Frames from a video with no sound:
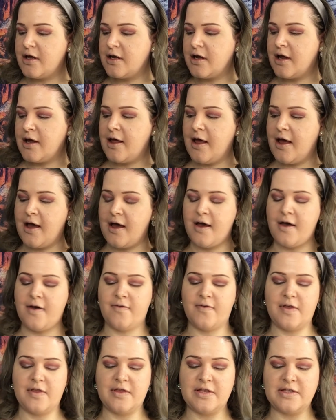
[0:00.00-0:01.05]
and I
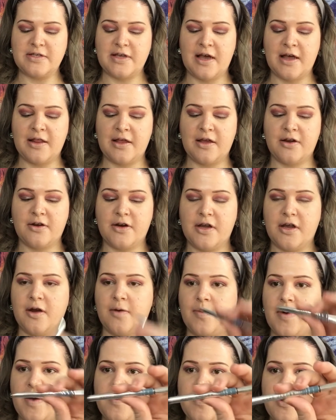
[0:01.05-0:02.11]
have this eyeliner here
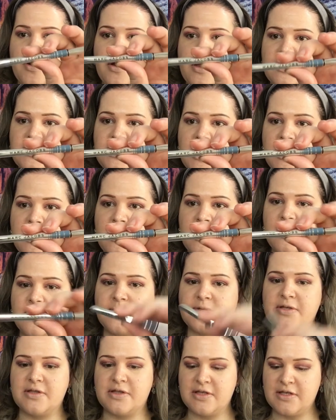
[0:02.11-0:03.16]
by Marc
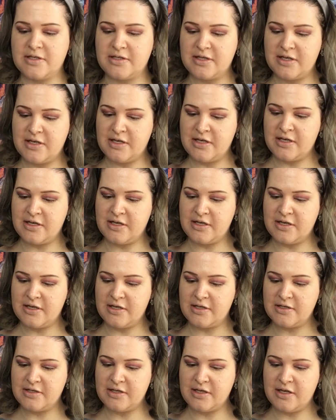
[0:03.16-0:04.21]
Jacobs. This
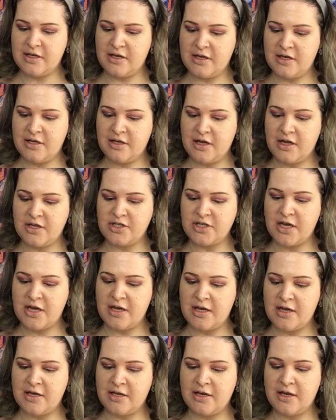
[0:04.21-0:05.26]
is in
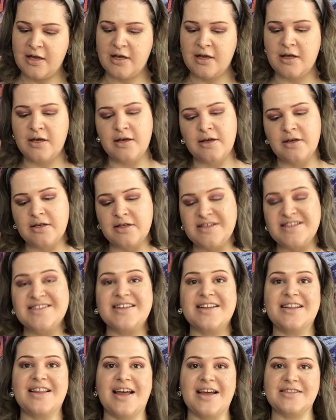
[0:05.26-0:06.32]
shade
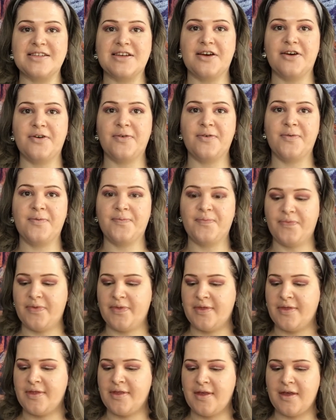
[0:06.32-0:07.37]
Stiletto,
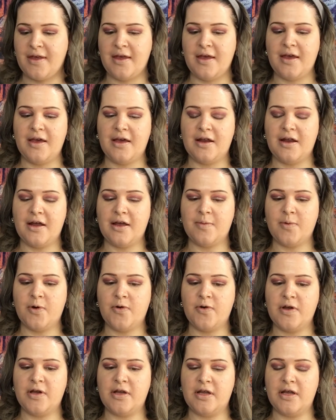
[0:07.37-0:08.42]
and I am
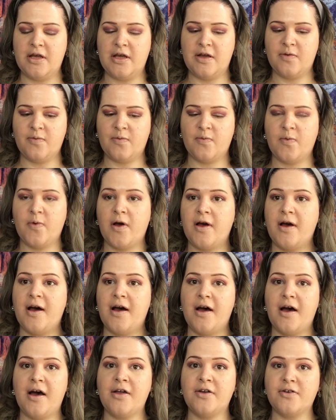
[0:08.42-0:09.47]
going in
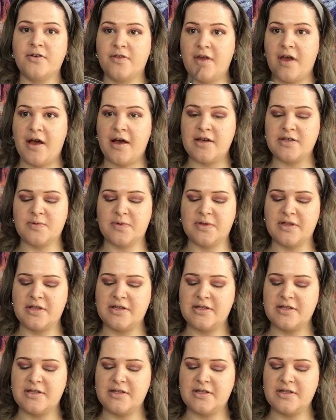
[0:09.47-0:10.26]
under the eyes with